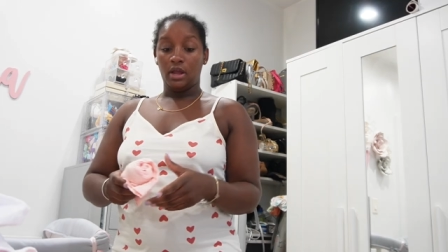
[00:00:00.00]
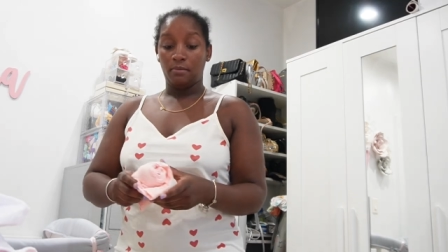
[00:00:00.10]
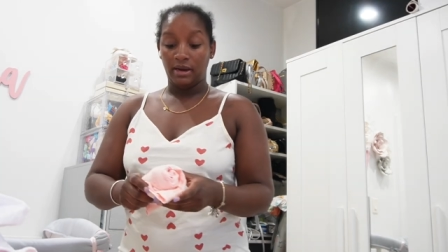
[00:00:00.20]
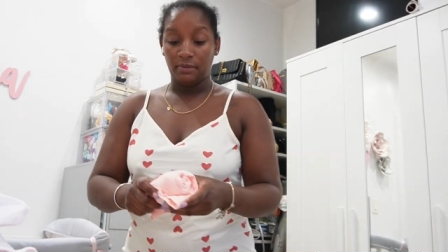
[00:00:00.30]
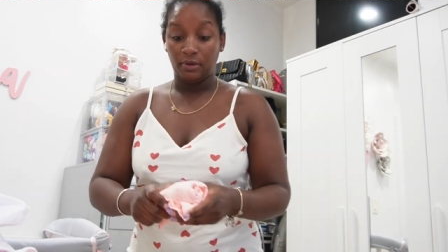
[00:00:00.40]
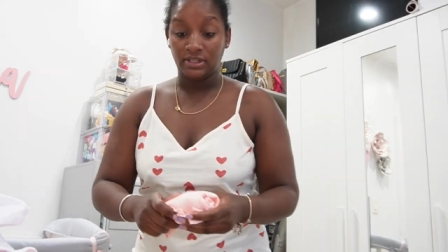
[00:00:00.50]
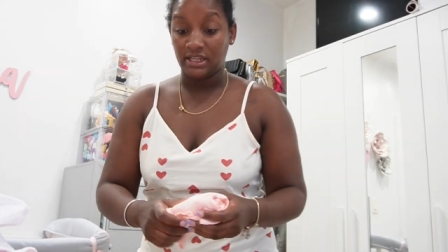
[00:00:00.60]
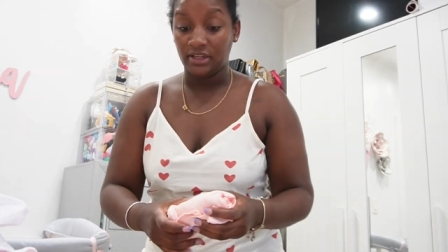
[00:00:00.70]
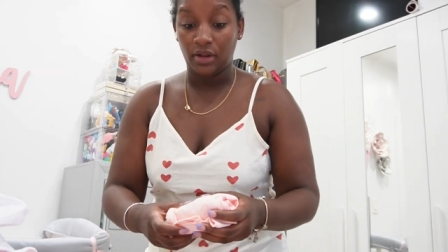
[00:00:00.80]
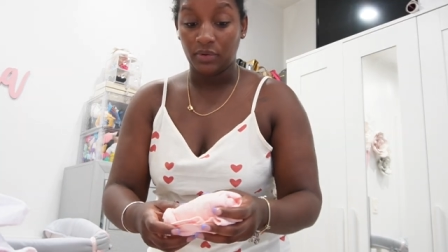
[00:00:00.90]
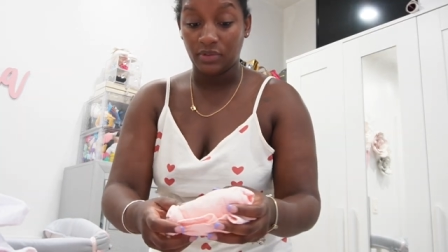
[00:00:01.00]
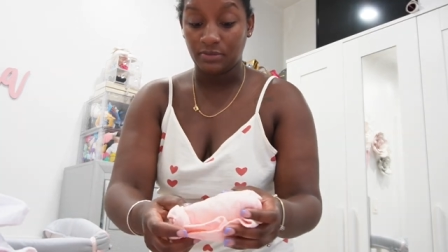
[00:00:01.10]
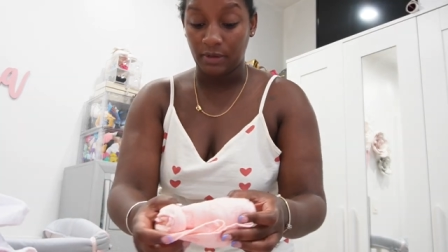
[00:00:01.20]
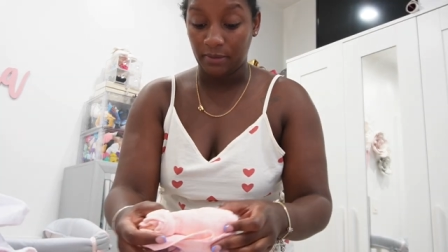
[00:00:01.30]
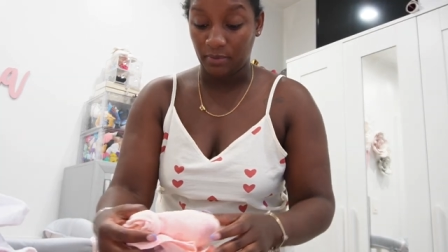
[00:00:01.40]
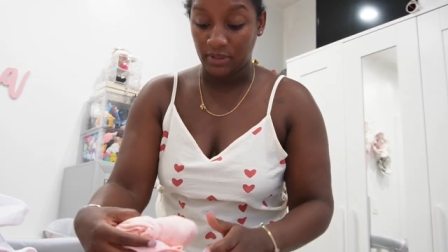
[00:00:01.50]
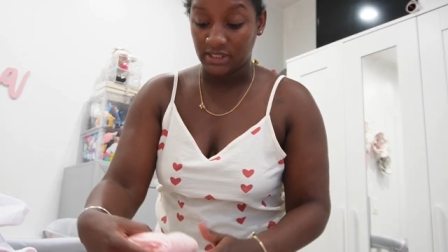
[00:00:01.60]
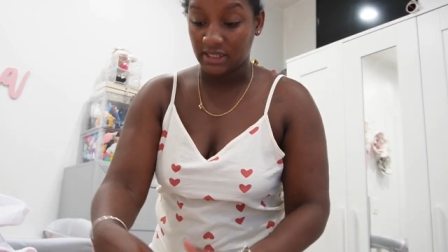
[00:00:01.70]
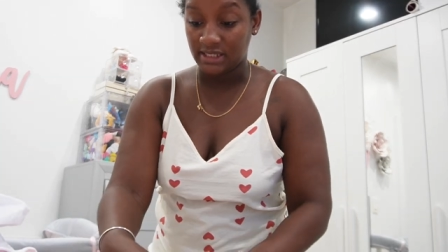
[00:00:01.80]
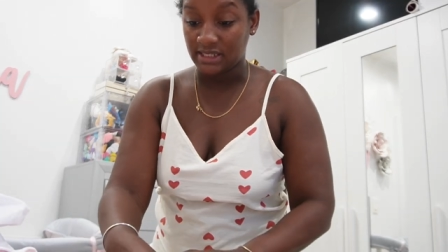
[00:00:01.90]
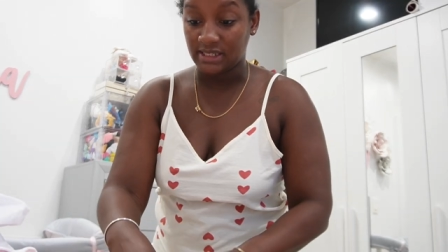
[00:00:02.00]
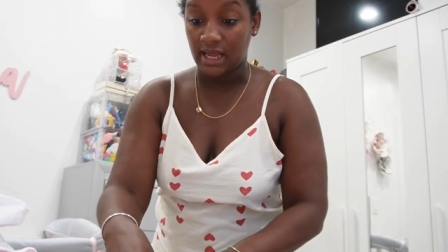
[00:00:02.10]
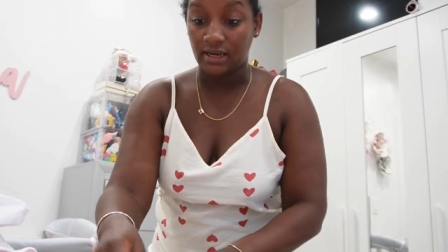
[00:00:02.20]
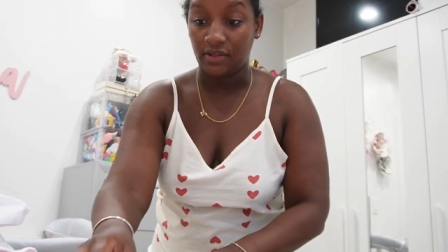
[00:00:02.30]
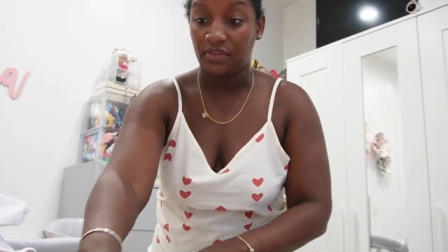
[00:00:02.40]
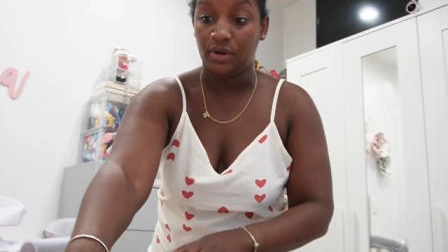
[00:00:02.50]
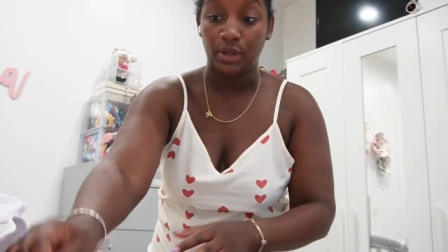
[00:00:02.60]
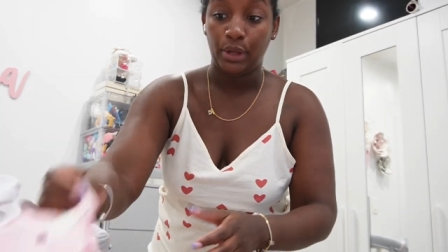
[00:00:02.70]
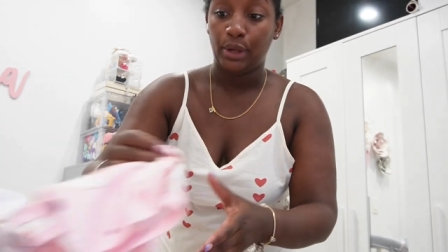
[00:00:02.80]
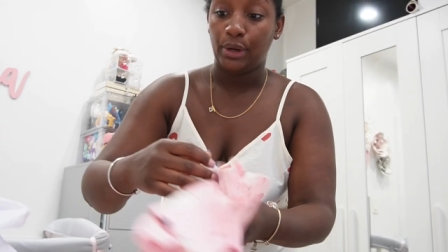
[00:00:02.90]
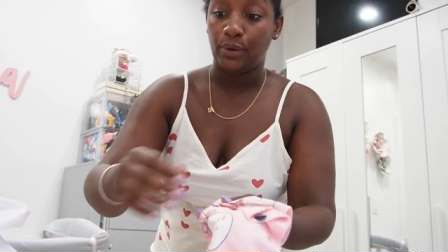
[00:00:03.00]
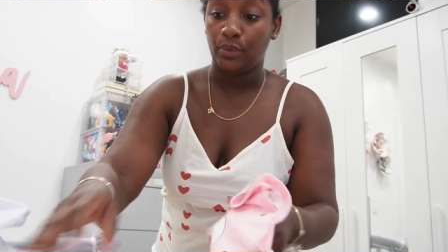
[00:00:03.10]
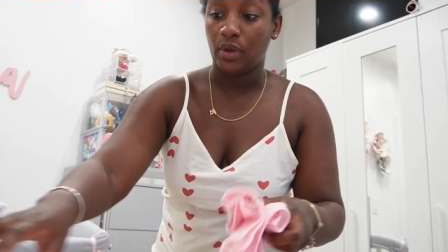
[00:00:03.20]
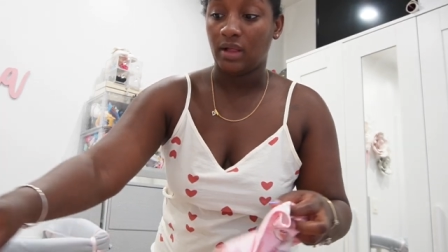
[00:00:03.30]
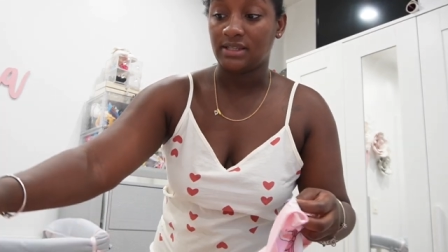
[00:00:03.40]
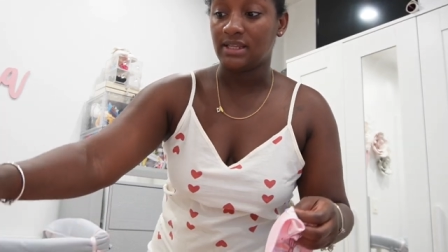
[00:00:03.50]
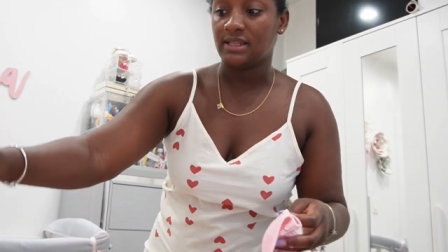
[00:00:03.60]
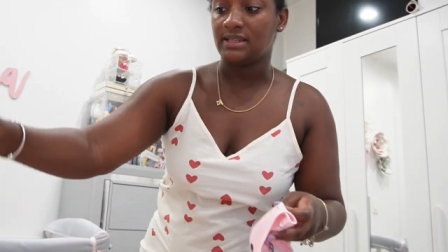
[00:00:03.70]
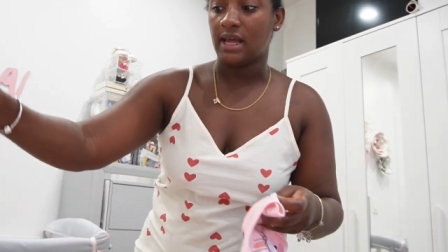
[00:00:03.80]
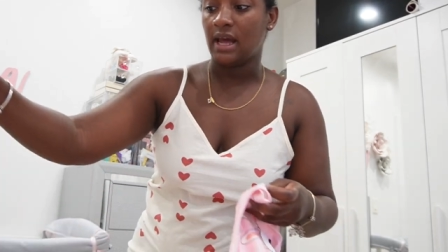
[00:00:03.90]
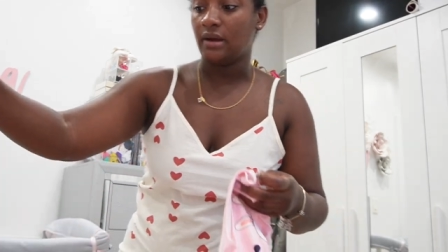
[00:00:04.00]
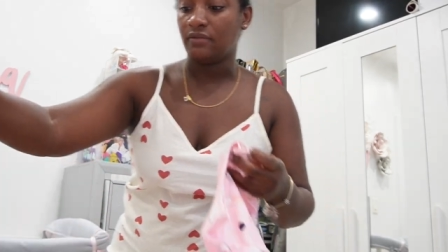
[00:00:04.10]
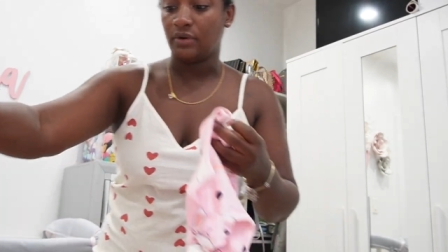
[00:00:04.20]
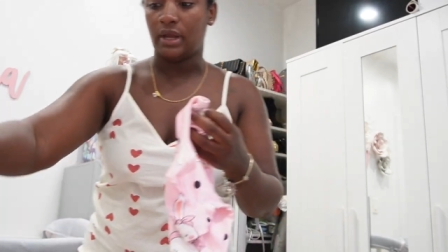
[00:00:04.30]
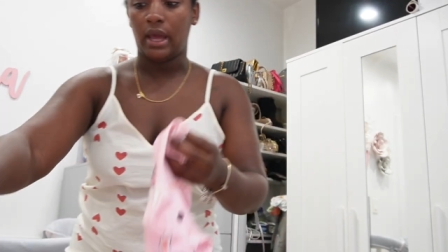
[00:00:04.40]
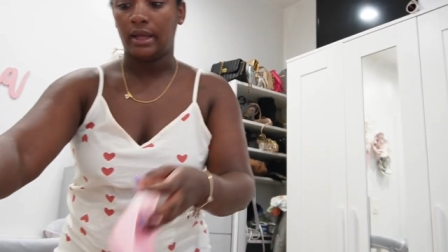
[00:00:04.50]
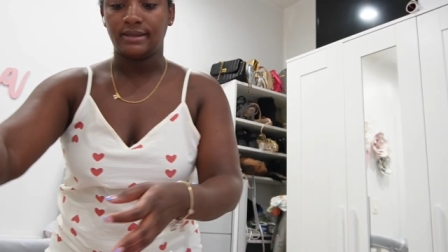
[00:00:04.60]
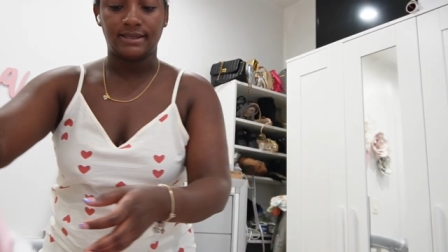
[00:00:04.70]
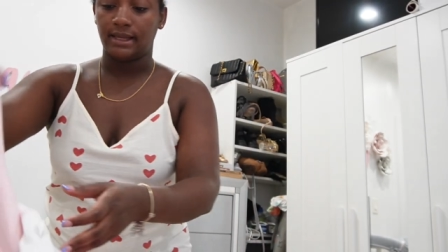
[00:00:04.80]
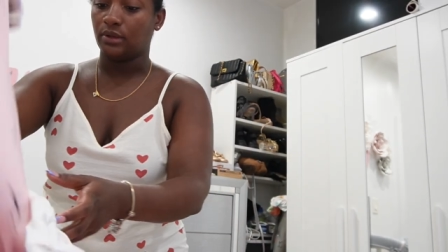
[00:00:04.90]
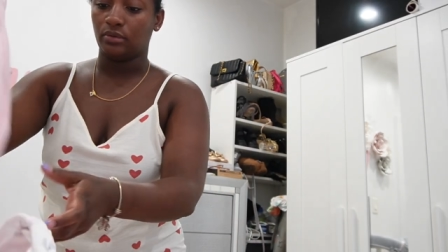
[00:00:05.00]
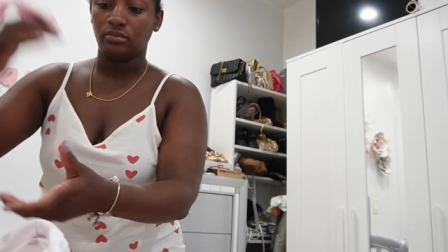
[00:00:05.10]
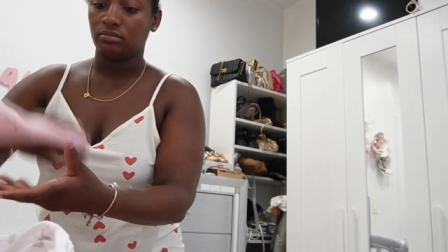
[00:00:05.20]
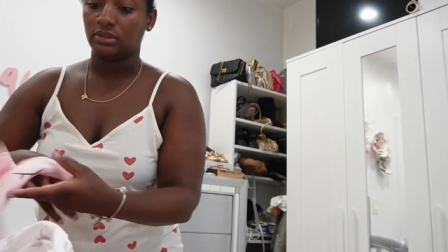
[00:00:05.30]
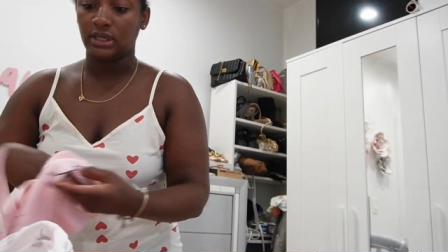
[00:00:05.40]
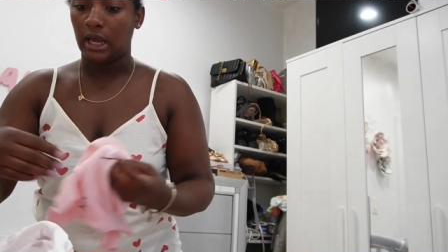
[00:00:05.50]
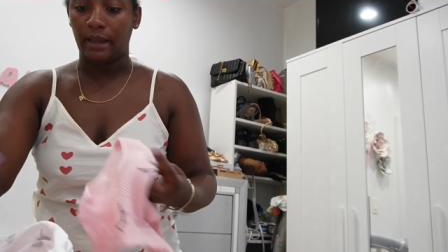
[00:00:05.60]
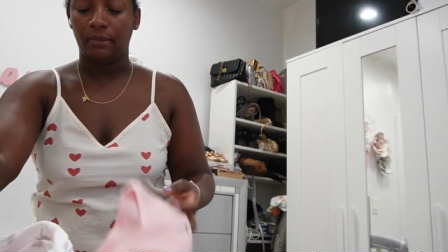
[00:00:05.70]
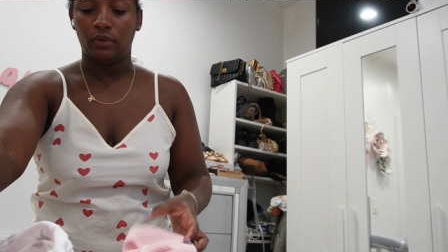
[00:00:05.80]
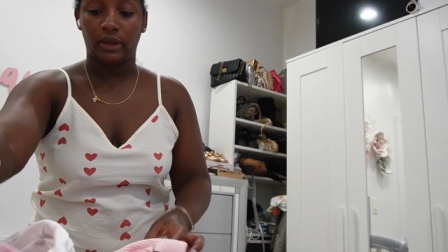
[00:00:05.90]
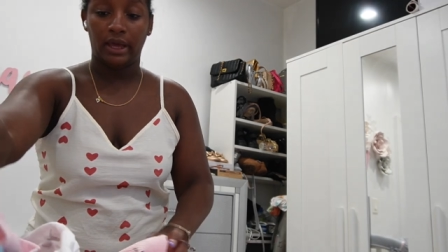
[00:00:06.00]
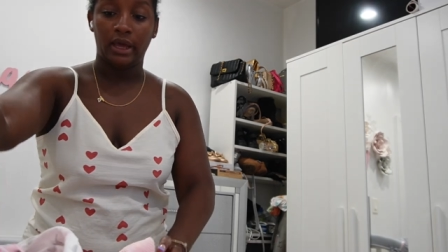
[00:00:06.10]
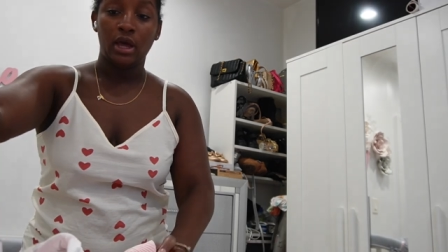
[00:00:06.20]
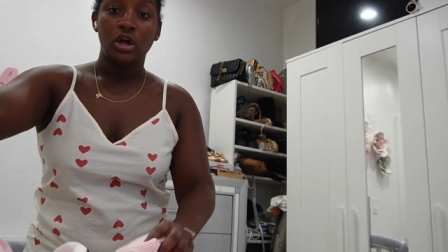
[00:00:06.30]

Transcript: braided ponytail. Y'all know this braided ponytail. This is not nothing new. Y'all see this every single time, okay?